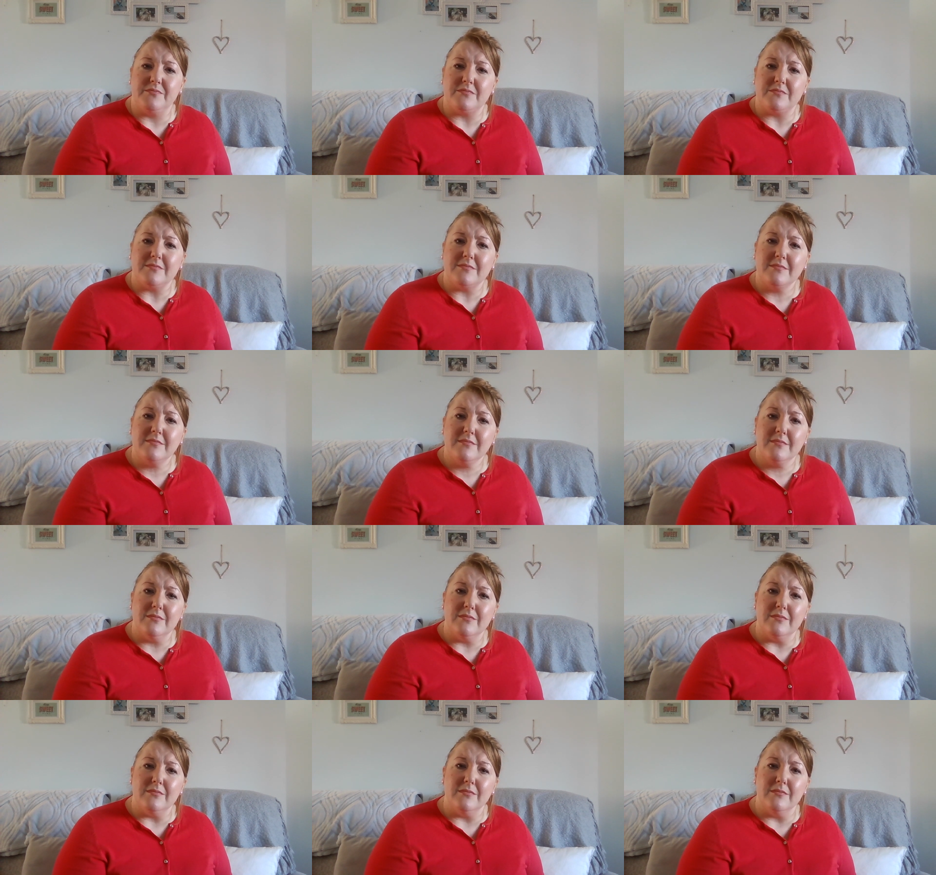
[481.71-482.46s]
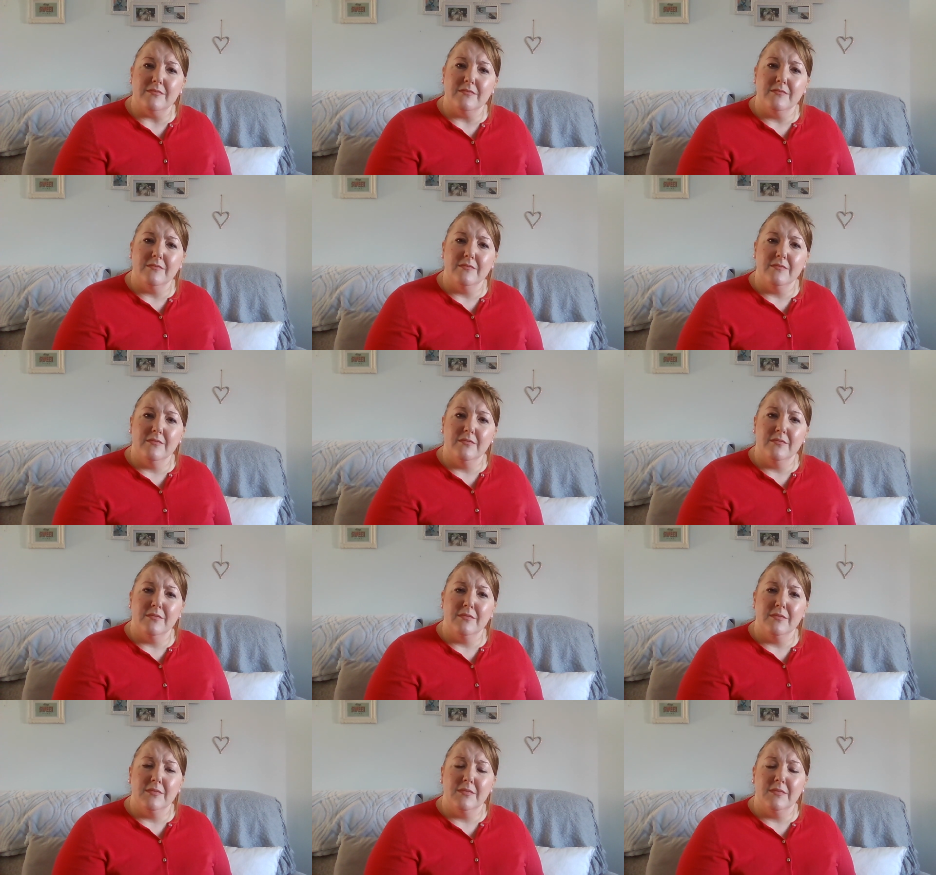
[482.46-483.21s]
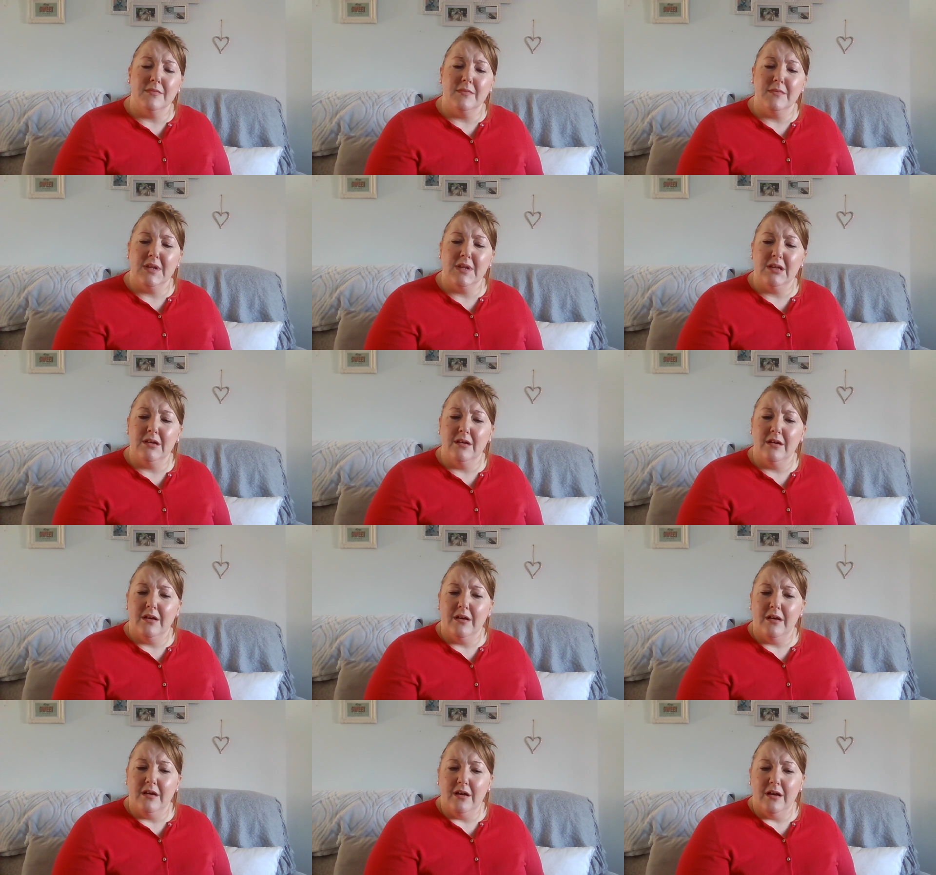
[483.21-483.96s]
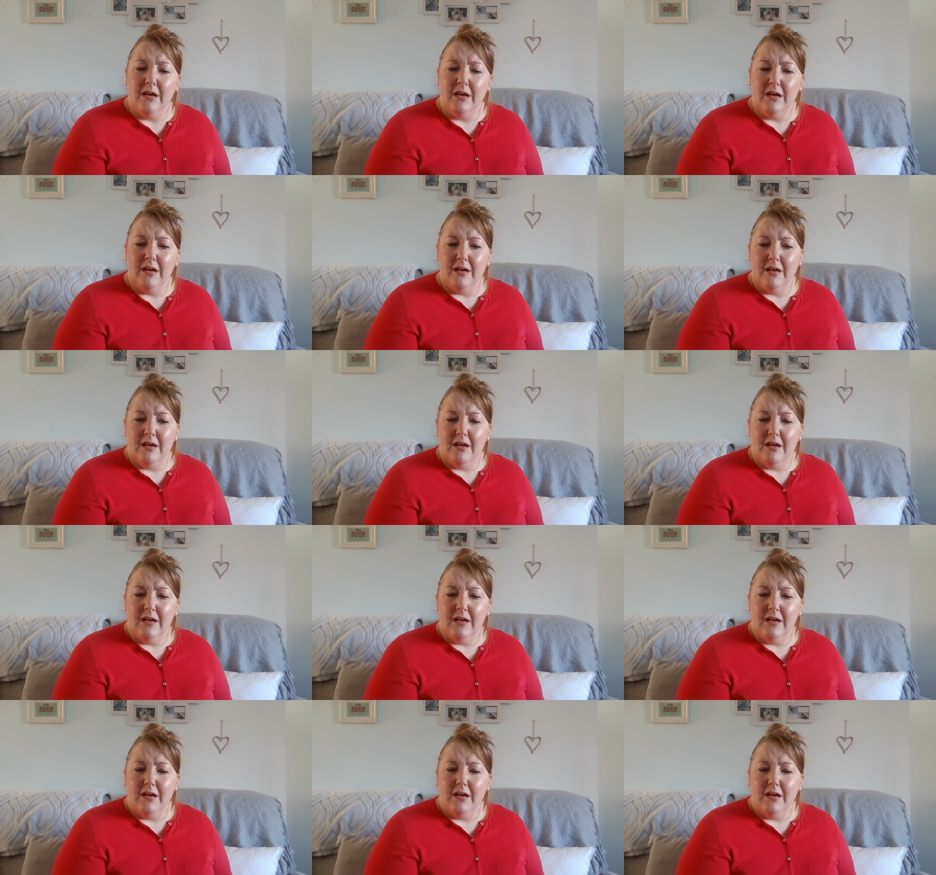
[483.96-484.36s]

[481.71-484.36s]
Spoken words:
(silence)